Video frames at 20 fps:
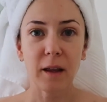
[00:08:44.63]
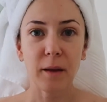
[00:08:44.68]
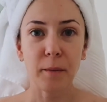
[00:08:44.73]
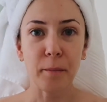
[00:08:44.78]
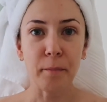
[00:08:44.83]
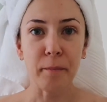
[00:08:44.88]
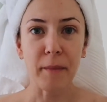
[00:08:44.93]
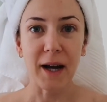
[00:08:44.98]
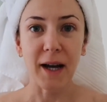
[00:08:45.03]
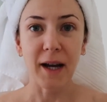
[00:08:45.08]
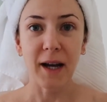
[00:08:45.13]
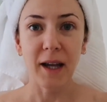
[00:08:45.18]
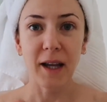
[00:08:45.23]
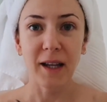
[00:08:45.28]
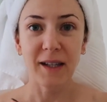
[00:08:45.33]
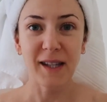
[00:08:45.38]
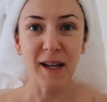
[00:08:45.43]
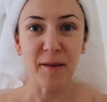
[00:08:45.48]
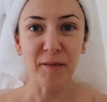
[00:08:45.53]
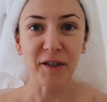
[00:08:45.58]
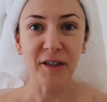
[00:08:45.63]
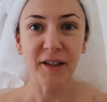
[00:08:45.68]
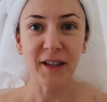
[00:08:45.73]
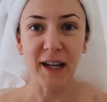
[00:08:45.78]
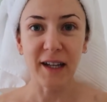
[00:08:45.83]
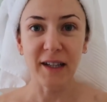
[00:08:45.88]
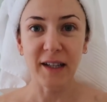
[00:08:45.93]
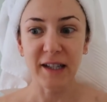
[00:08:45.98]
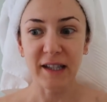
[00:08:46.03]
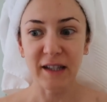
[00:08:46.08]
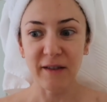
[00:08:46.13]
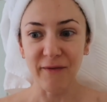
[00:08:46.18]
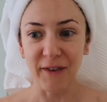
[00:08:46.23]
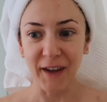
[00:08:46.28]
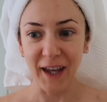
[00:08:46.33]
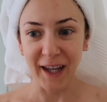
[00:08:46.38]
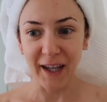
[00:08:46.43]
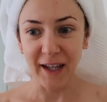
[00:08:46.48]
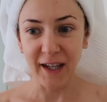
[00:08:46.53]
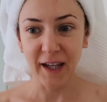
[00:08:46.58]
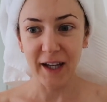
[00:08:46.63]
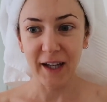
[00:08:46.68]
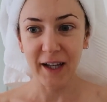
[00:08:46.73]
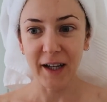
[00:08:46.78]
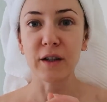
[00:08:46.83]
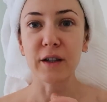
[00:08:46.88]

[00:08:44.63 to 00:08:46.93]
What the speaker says: my summer tan is fading.